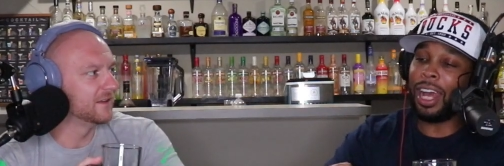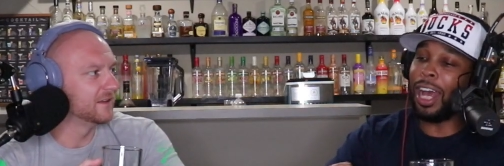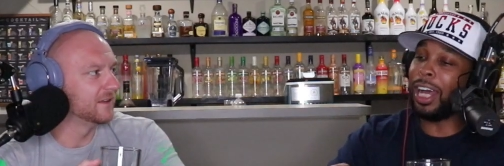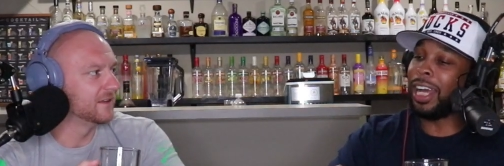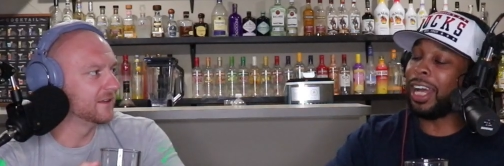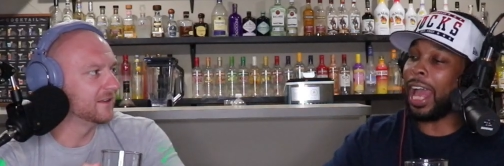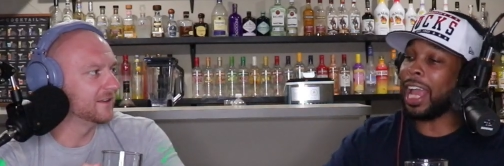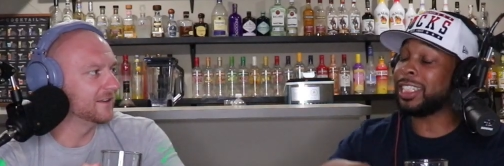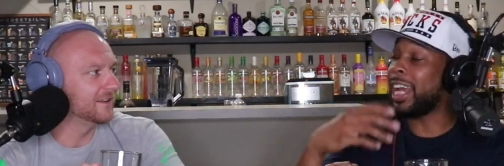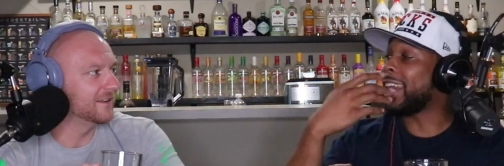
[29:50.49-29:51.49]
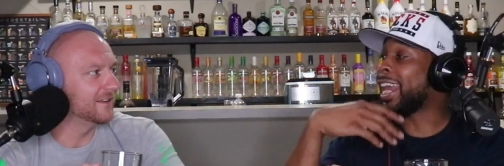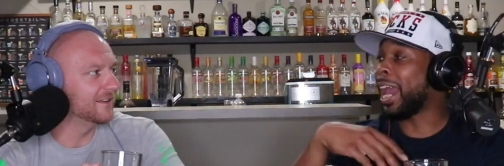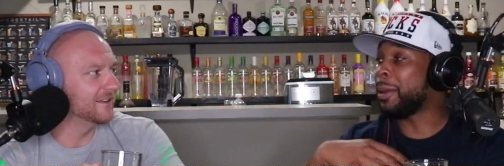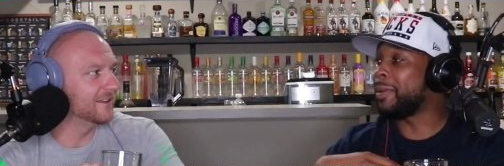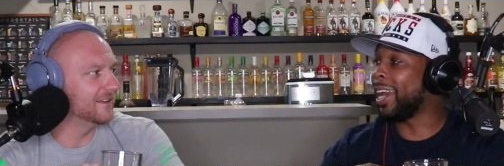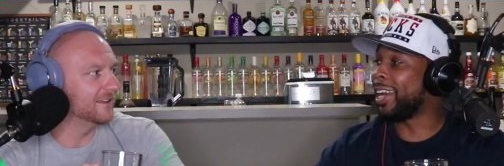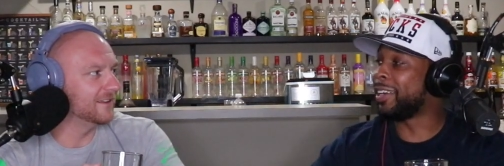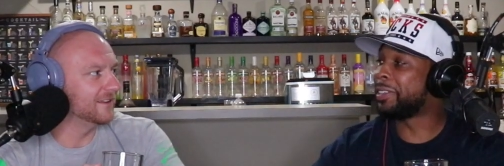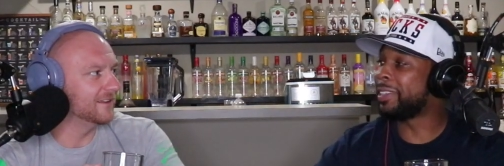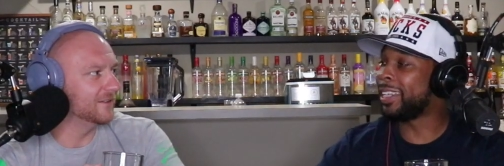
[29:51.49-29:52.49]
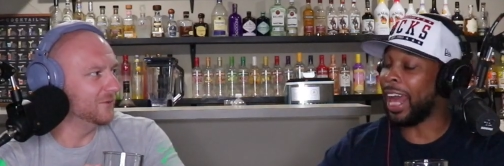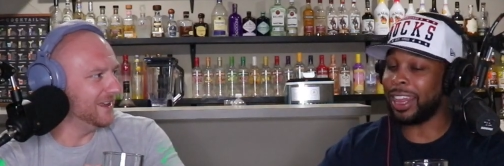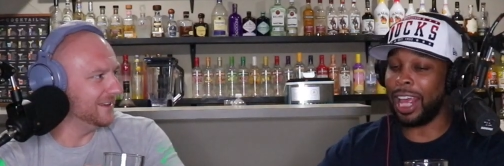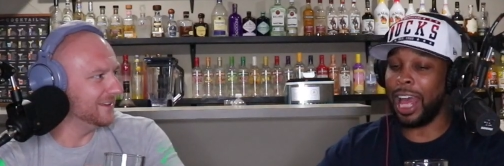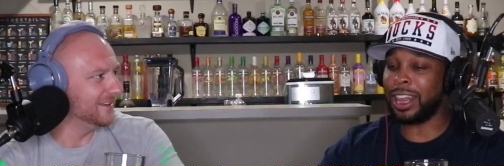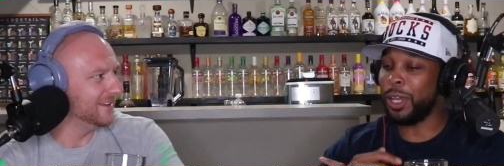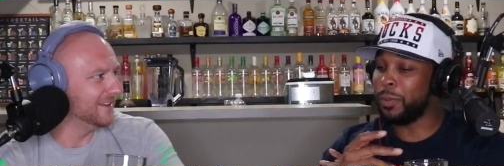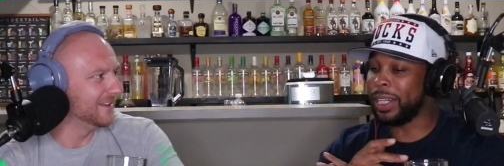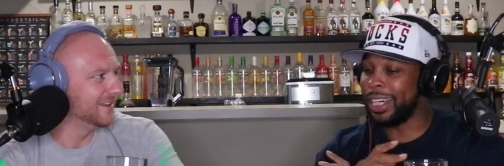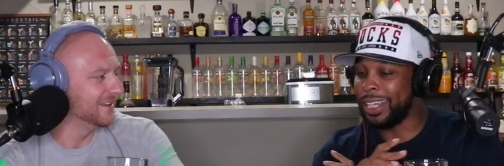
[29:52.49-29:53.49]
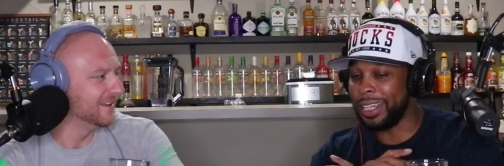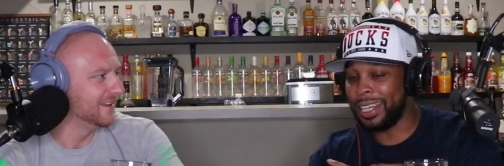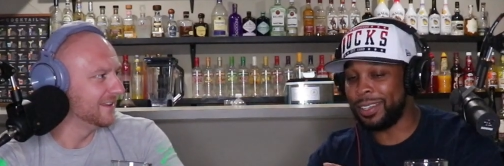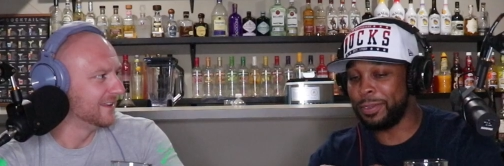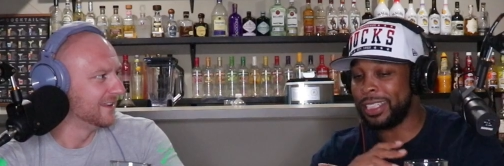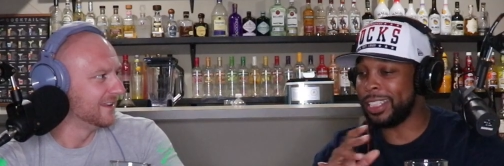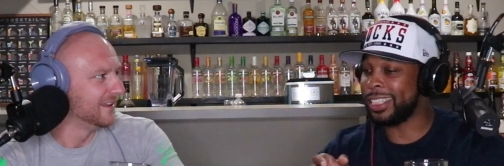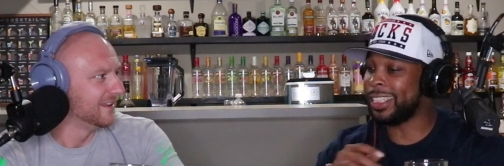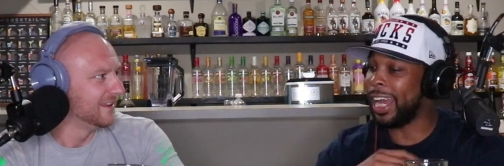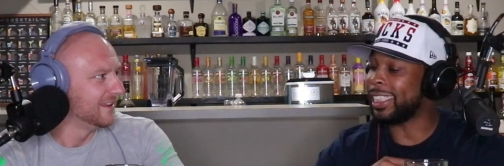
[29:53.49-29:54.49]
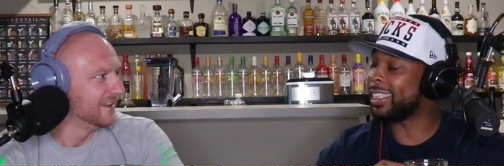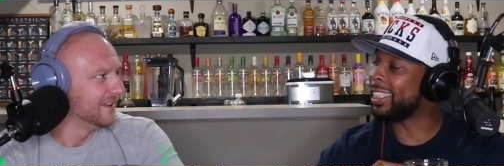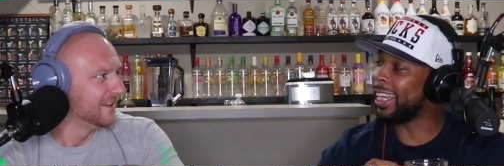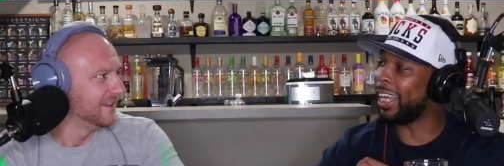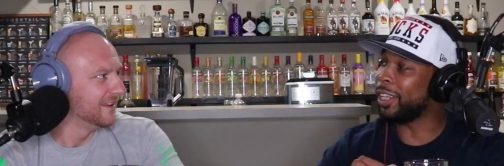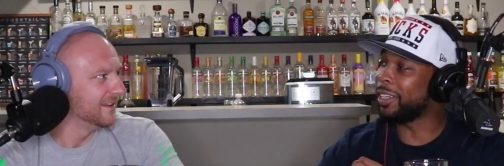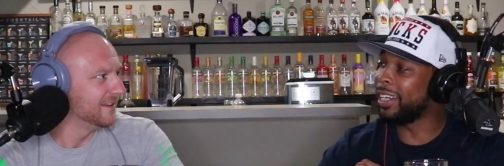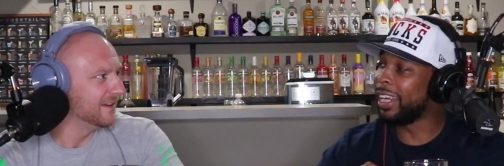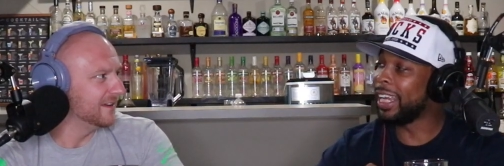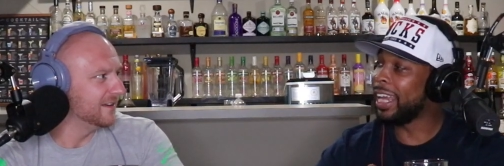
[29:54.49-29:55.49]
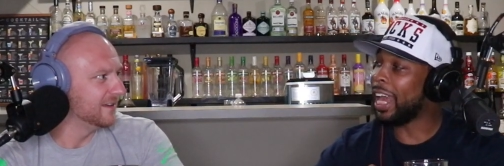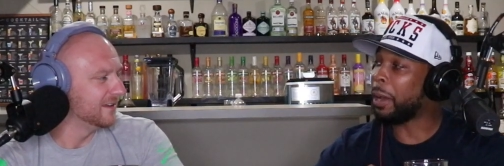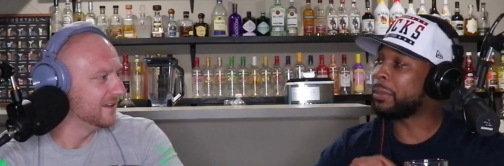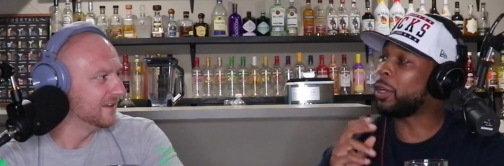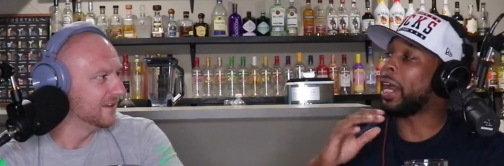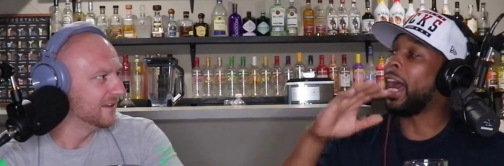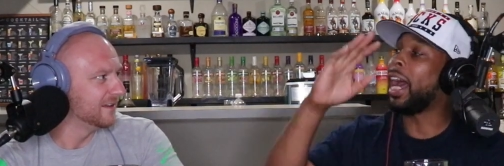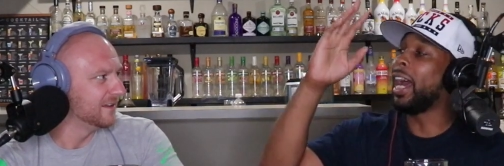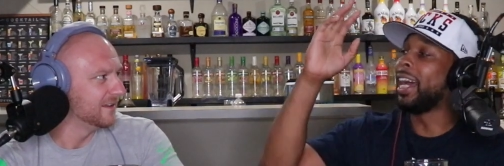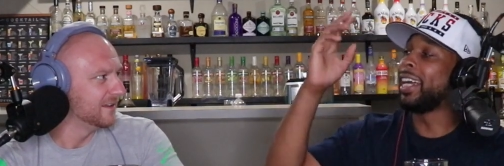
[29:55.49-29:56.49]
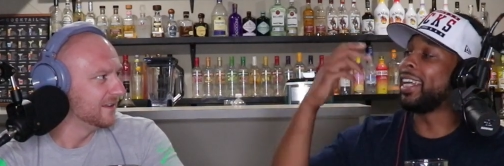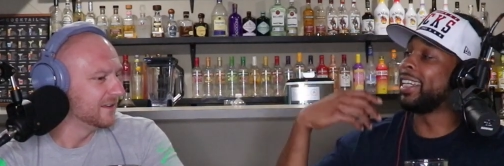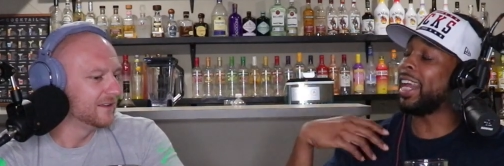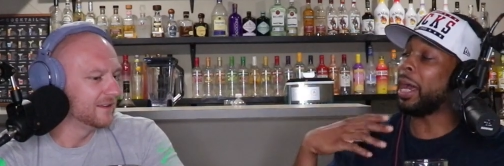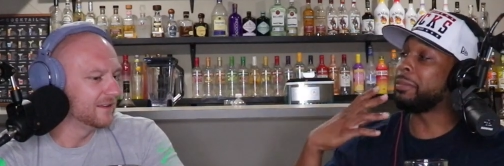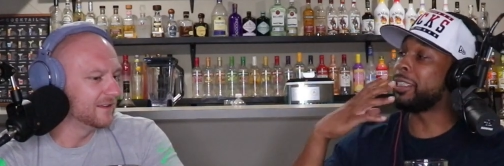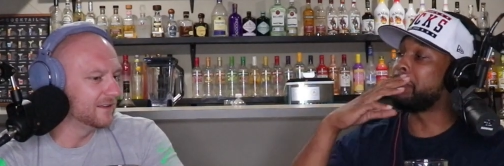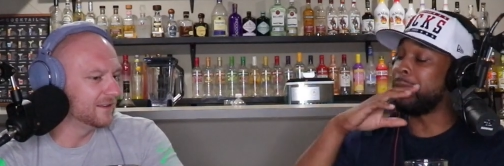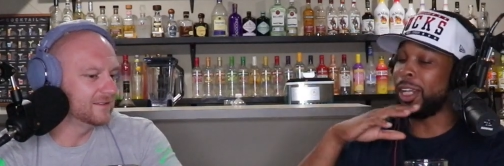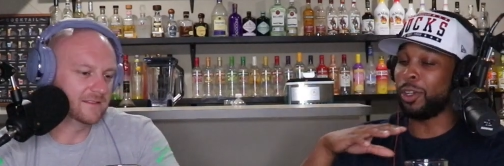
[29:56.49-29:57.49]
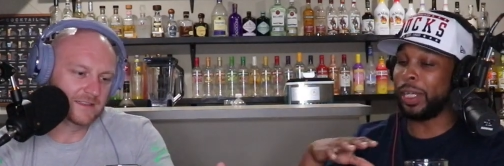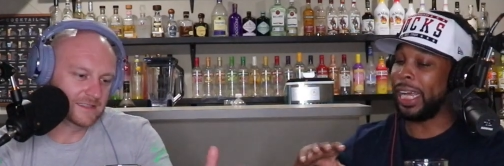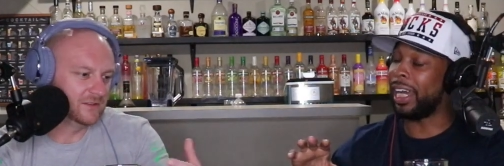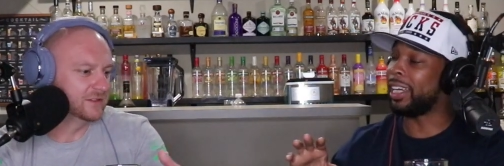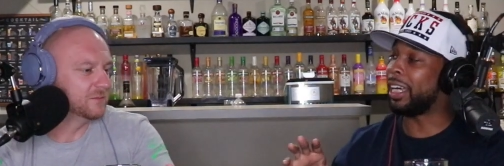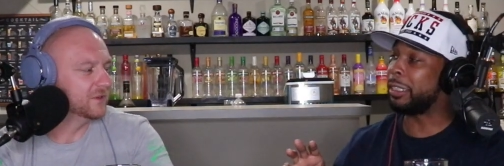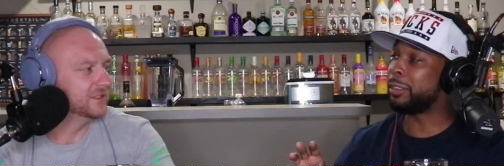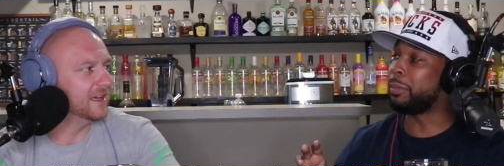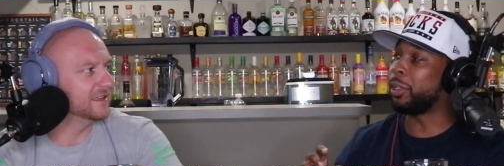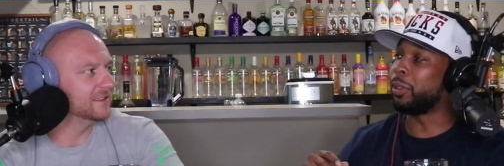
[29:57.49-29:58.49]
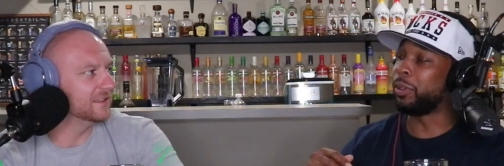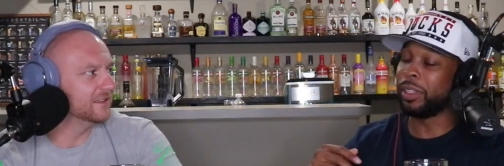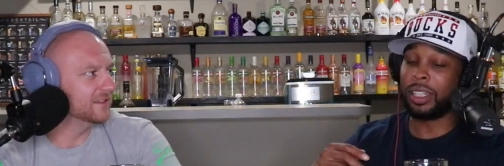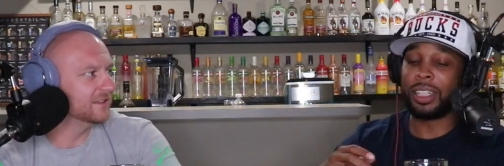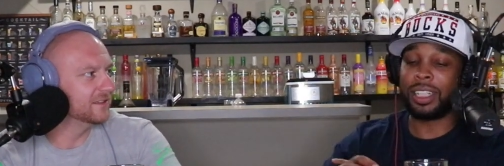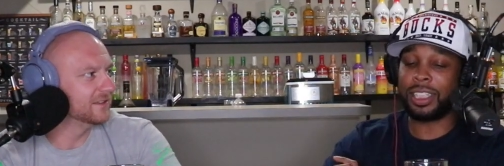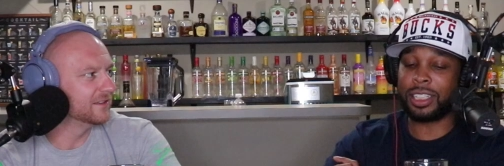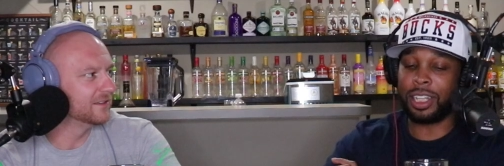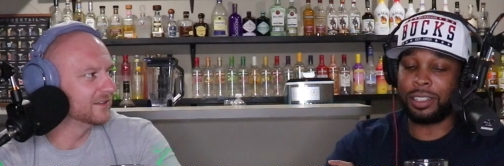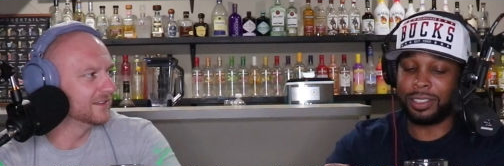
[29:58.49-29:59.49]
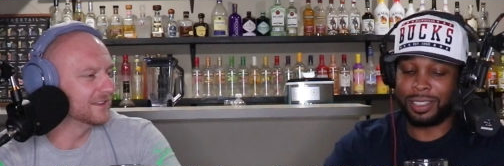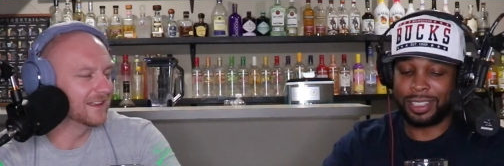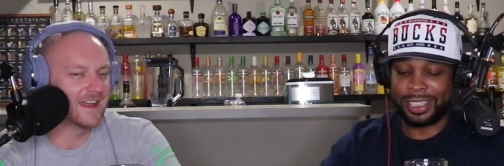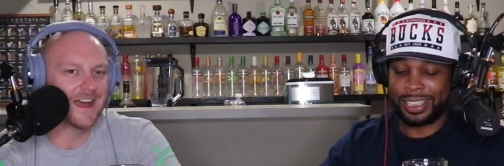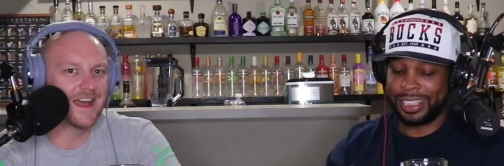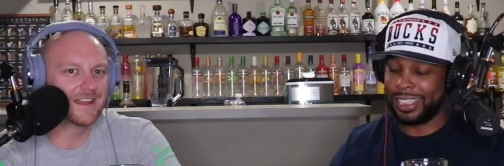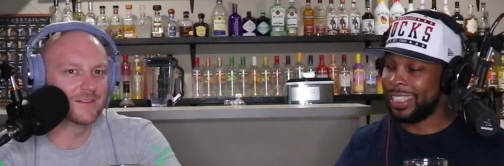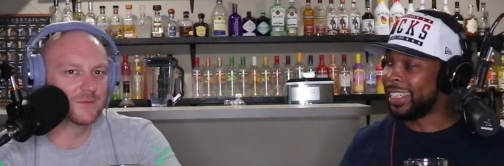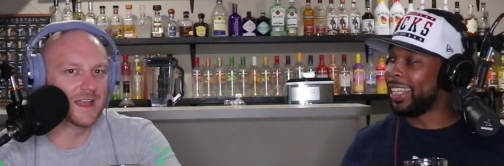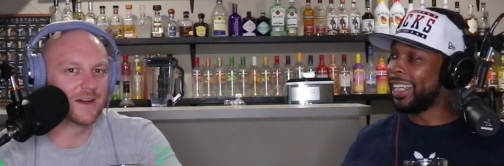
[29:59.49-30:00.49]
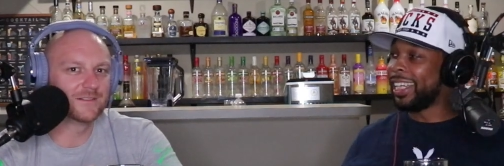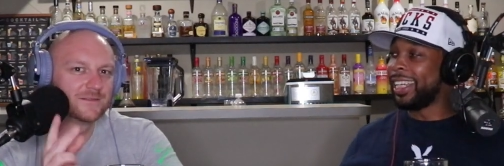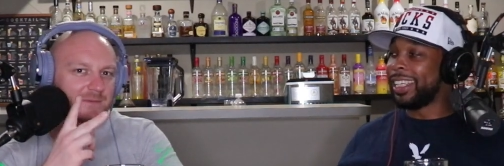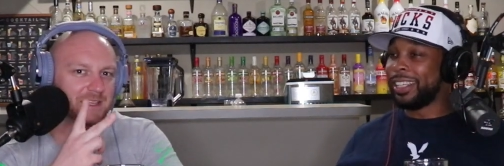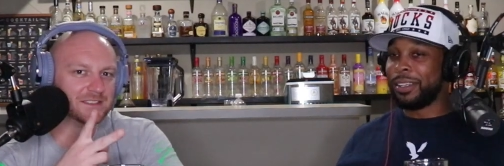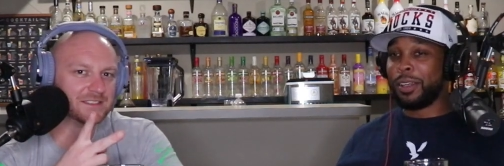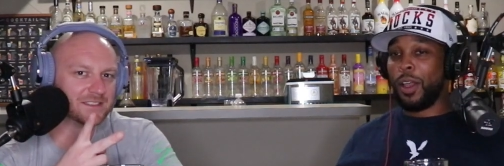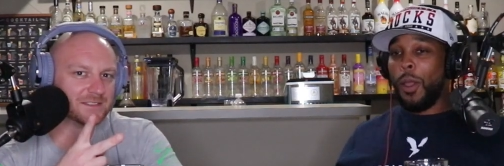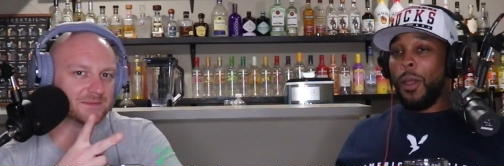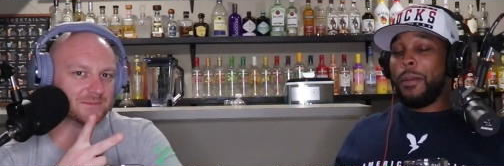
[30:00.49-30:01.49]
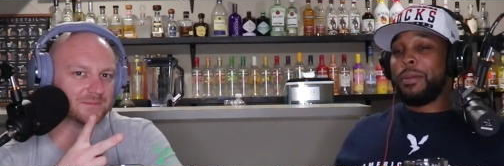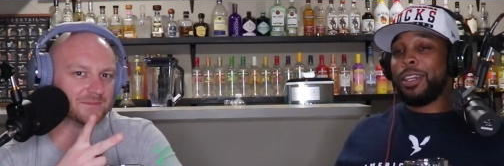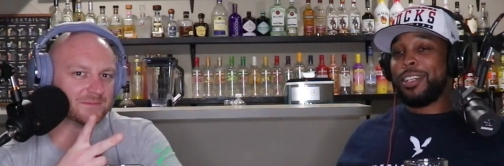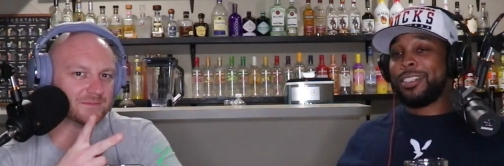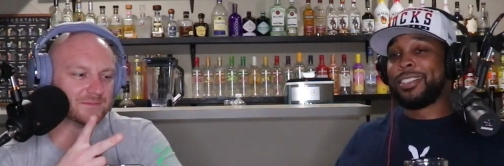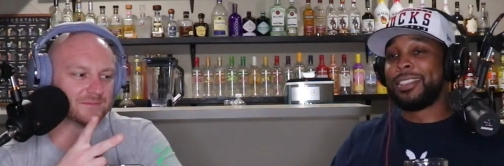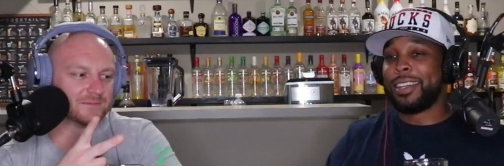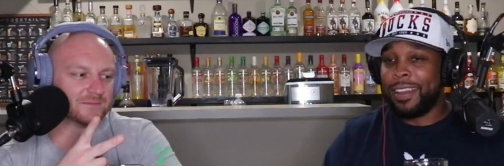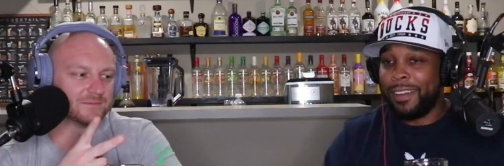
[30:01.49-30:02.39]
Speaker 1: Uh, actually, I have came down. What? I, I think when uh we took the shots together, uh-huh. I was on a high. Now I'm just mellowing Let's out. Let's do some more I'm shots then, huh? Let's go. All right, we out. Peace. Peace.